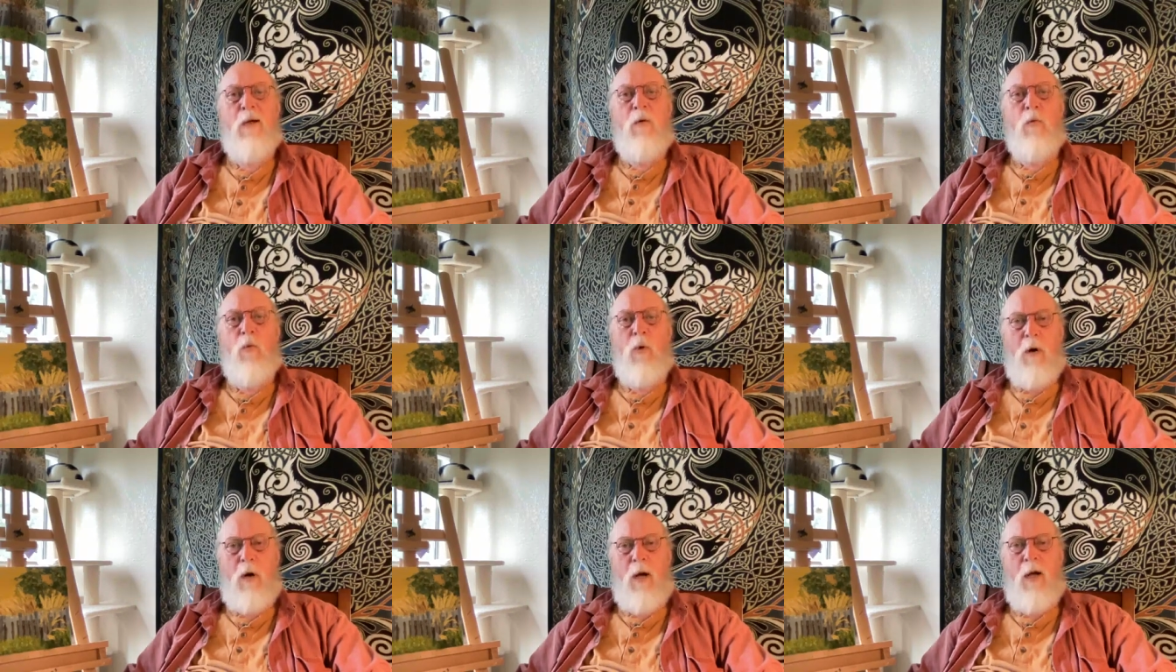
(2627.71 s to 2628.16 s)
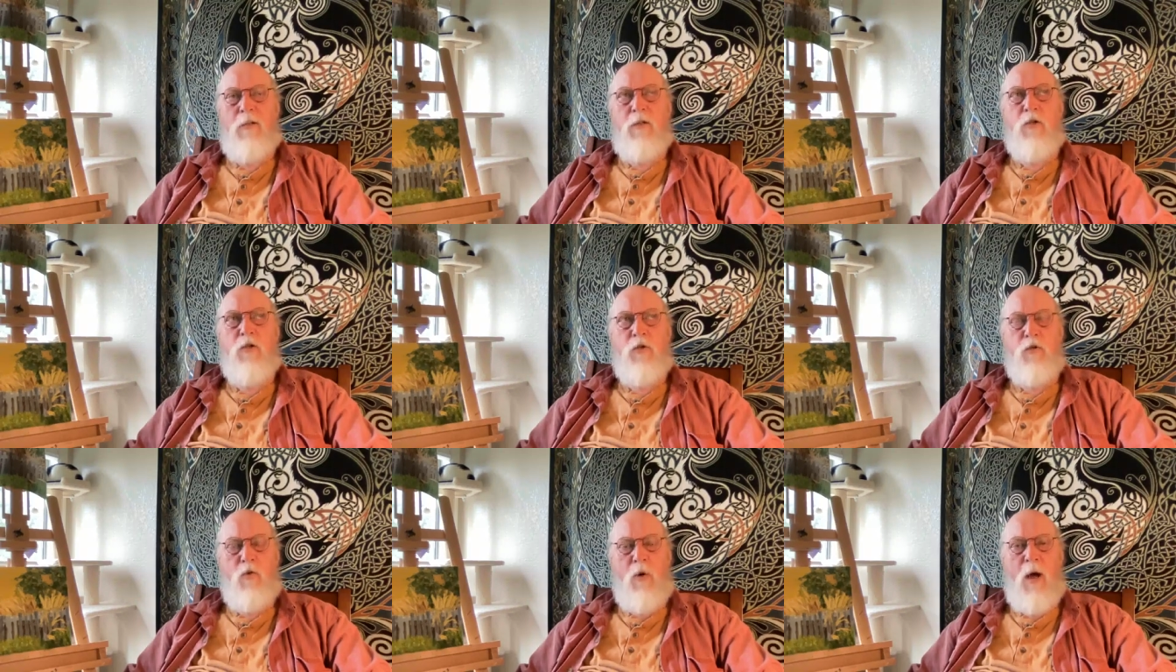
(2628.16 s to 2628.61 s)
where I
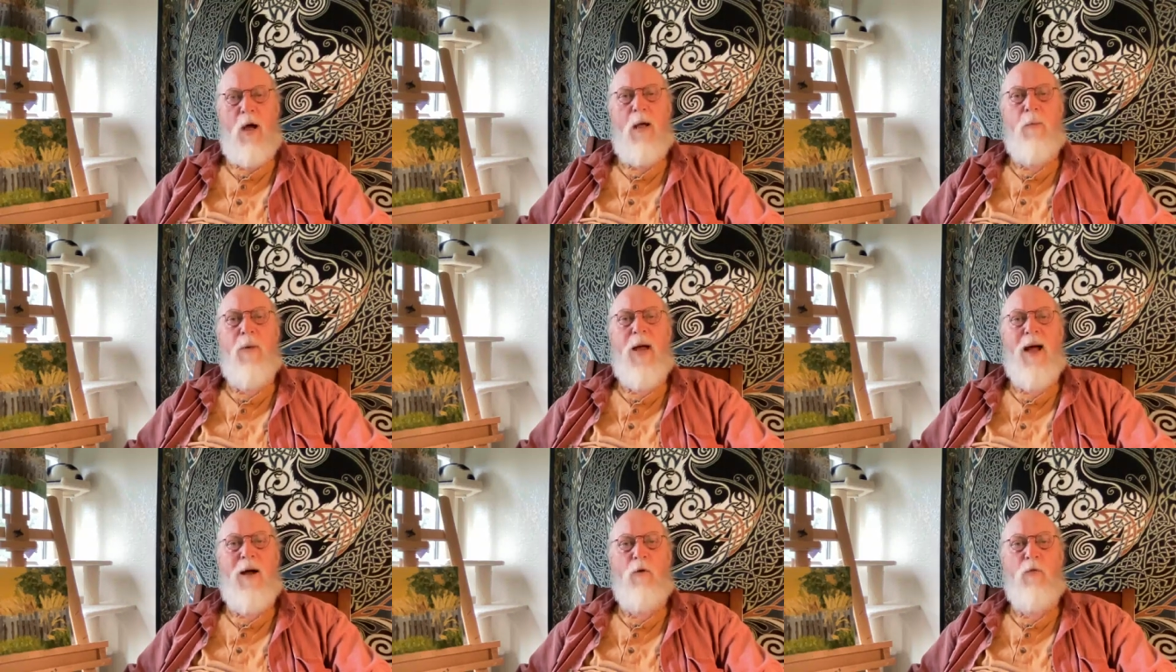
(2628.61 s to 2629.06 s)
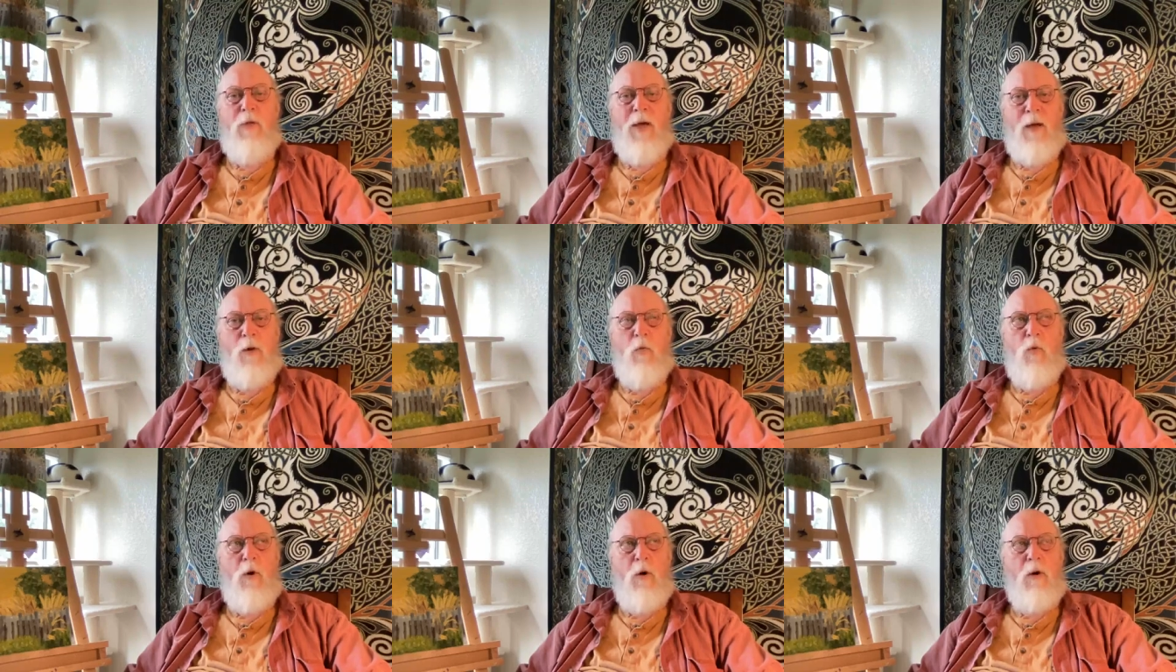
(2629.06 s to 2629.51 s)
describe how they
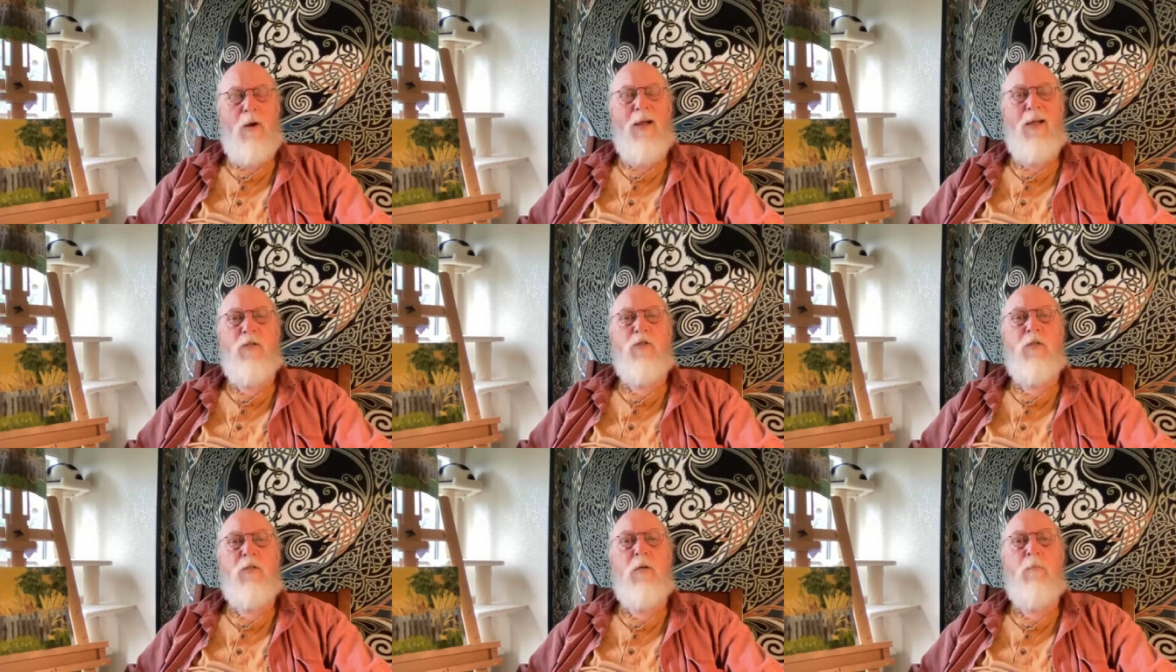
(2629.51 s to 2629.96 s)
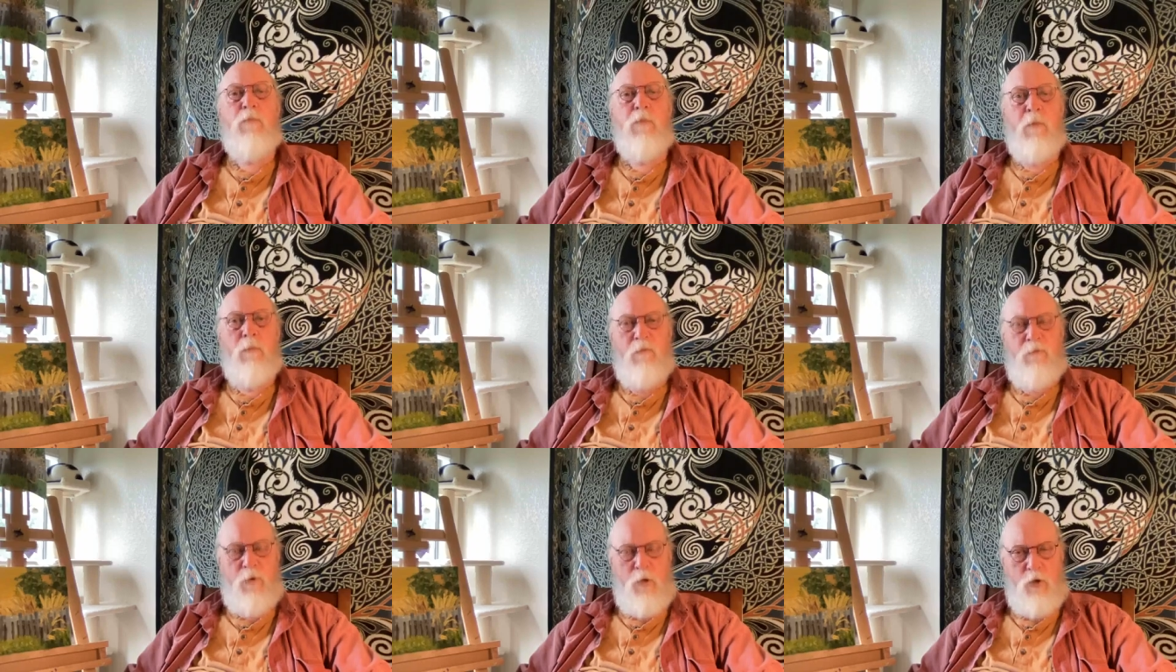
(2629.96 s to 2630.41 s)
were a
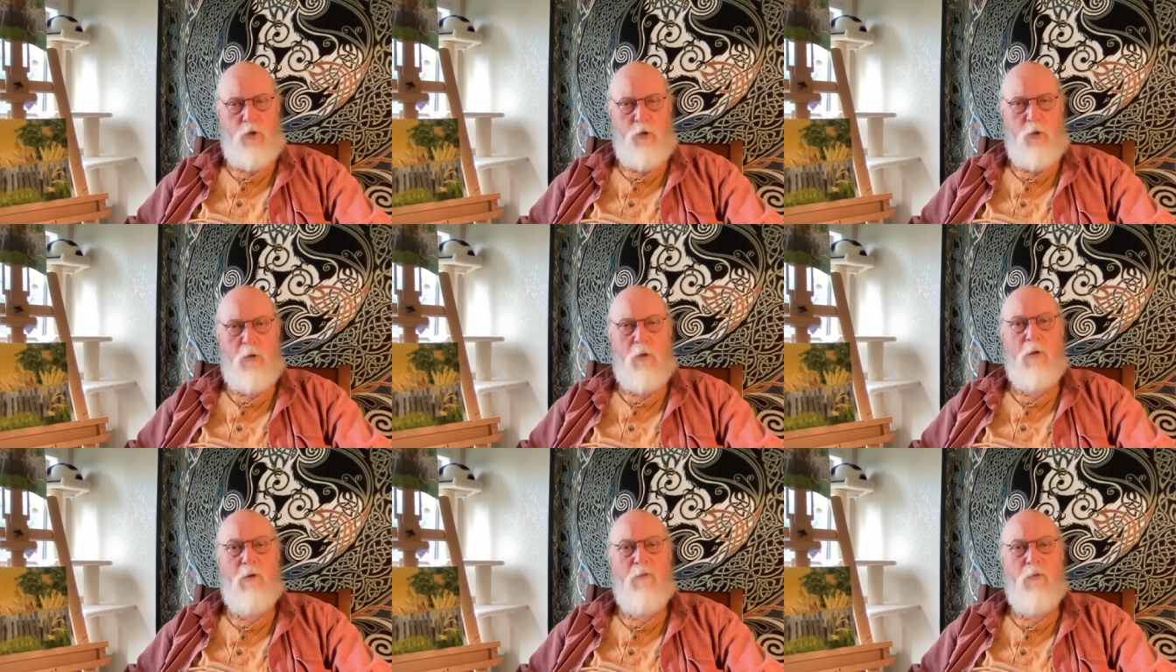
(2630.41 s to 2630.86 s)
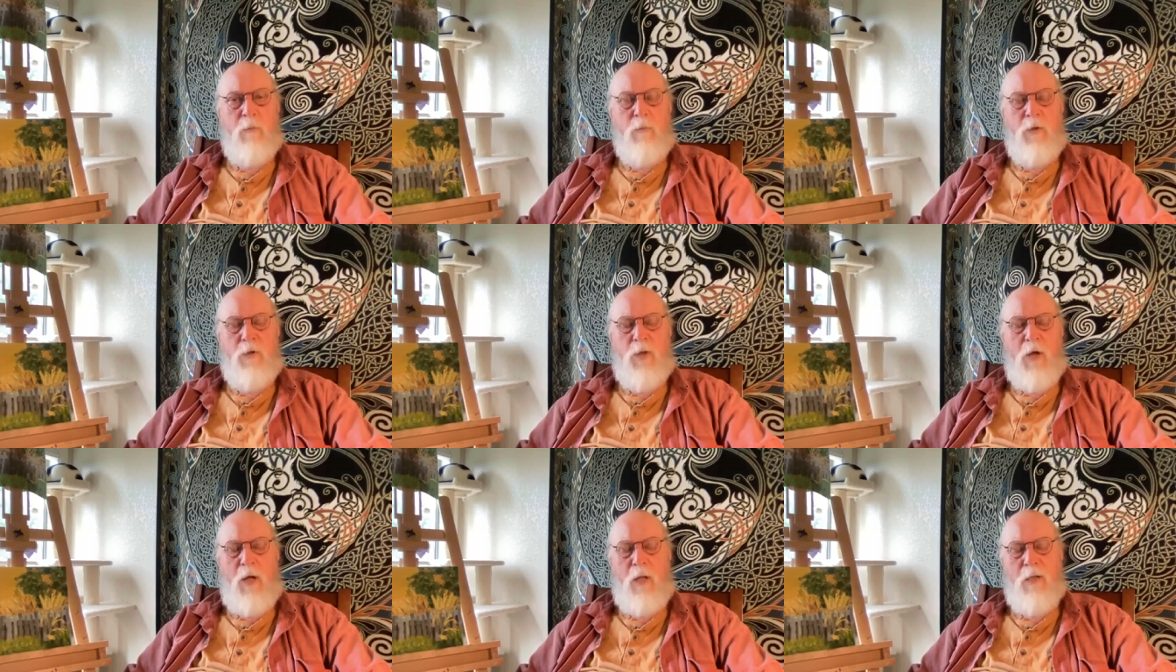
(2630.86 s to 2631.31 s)
symptom feature of the
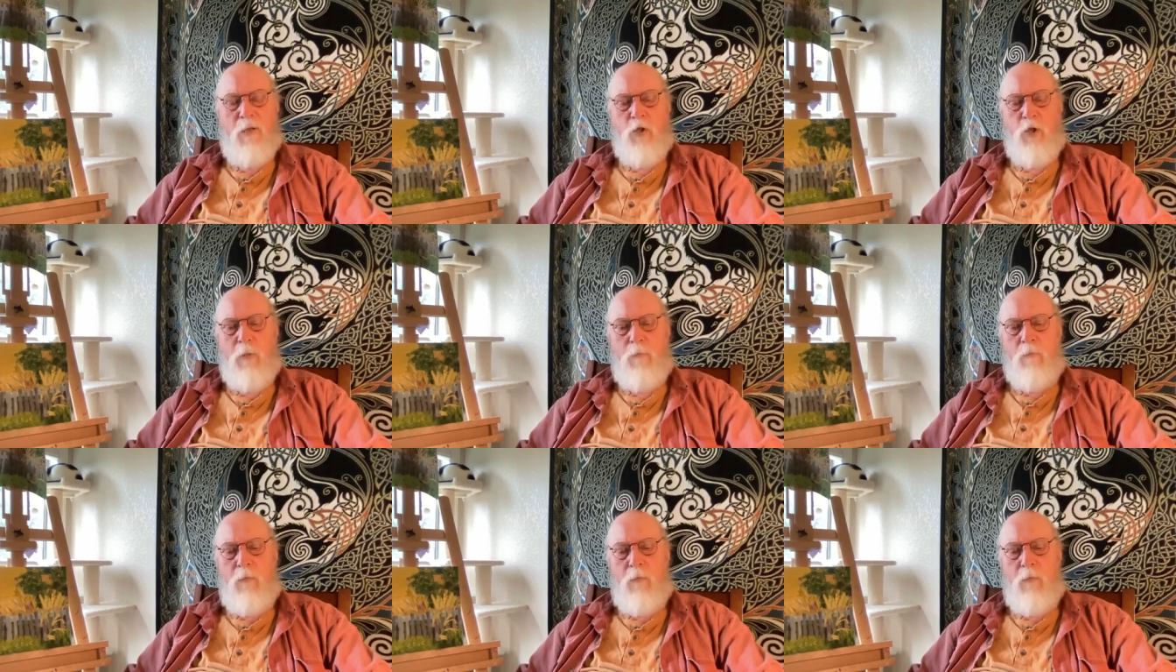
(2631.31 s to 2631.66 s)
pathology.